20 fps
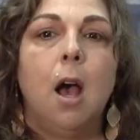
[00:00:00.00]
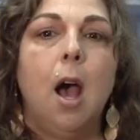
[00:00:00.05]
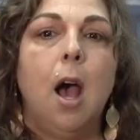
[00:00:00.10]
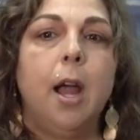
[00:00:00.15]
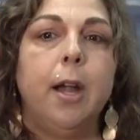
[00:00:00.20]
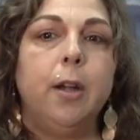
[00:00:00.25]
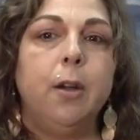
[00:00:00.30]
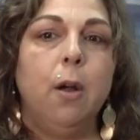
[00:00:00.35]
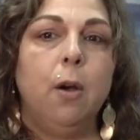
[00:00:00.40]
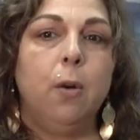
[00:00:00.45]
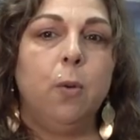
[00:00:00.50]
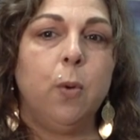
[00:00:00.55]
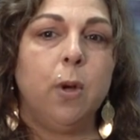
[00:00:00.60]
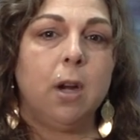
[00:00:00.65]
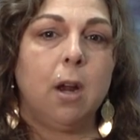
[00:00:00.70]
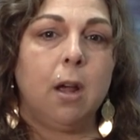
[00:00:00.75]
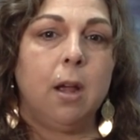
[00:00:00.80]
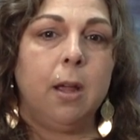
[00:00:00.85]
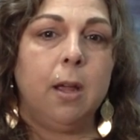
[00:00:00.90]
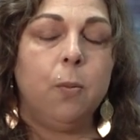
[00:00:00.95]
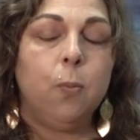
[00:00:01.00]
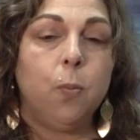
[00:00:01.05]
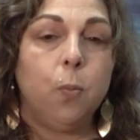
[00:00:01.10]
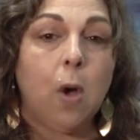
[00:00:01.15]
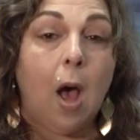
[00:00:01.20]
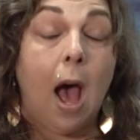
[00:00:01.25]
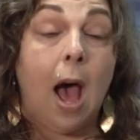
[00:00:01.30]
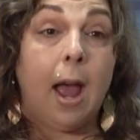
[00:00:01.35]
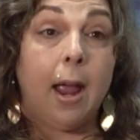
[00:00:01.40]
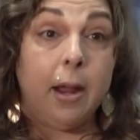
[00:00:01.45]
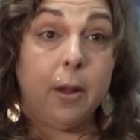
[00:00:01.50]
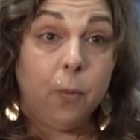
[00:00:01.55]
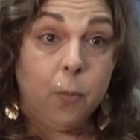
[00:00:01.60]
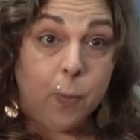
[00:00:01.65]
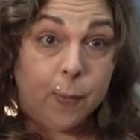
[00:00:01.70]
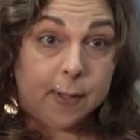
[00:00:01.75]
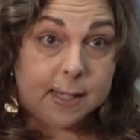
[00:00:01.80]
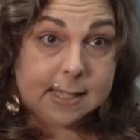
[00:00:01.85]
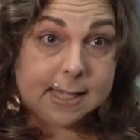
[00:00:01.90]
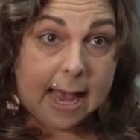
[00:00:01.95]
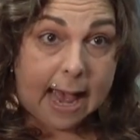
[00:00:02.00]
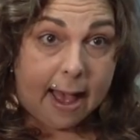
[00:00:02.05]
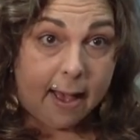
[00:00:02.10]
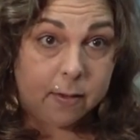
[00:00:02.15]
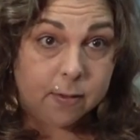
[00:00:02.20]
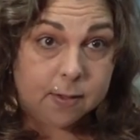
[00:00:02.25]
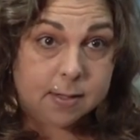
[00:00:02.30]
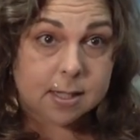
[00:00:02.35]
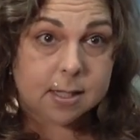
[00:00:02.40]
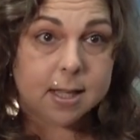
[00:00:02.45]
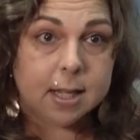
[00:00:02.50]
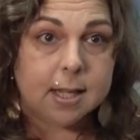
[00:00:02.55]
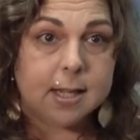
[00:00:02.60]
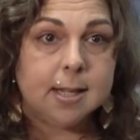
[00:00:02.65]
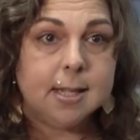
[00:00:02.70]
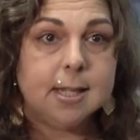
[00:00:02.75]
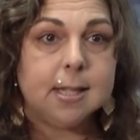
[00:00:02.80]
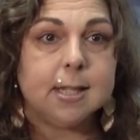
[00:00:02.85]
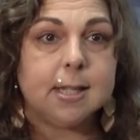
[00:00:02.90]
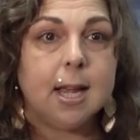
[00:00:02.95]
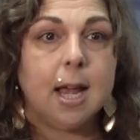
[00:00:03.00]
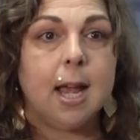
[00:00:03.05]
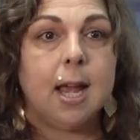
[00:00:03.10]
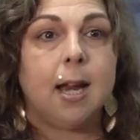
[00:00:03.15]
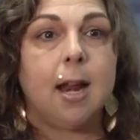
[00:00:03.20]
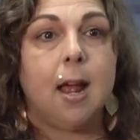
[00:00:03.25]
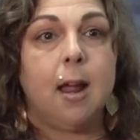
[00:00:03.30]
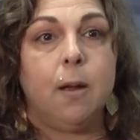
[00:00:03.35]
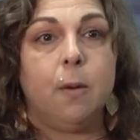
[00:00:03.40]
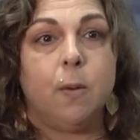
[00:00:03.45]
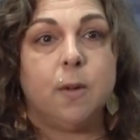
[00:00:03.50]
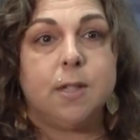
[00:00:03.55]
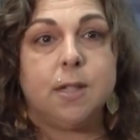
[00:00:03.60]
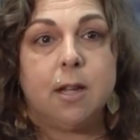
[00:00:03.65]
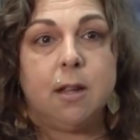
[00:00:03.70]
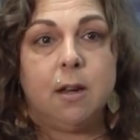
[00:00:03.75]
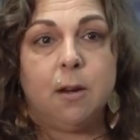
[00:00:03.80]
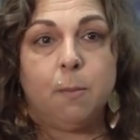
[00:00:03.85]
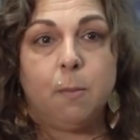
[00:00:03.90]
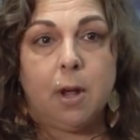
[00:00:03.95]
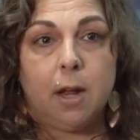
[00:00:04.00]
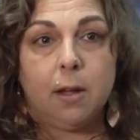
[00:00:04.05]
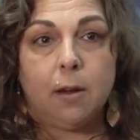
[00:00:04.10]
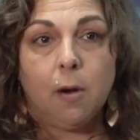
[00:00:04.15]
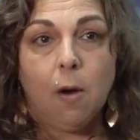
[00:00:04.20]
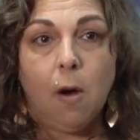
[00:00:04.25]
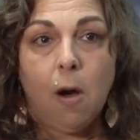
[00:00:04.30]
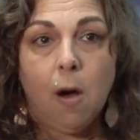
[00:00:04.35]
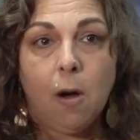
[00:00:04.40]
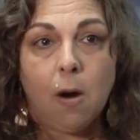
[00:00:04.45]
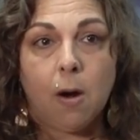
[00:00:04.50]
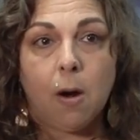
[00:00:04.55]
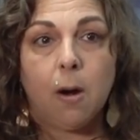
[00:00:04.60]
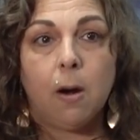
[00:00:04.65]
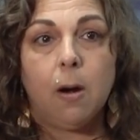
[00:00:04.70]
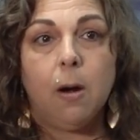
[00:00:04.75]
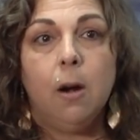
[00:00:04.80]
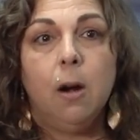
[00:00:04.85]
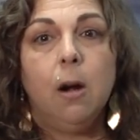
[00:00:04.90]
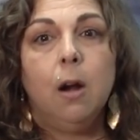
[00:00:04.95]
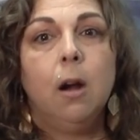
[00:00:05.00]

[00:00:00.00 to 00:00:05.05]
I know when I, I was houseless and I was in my car,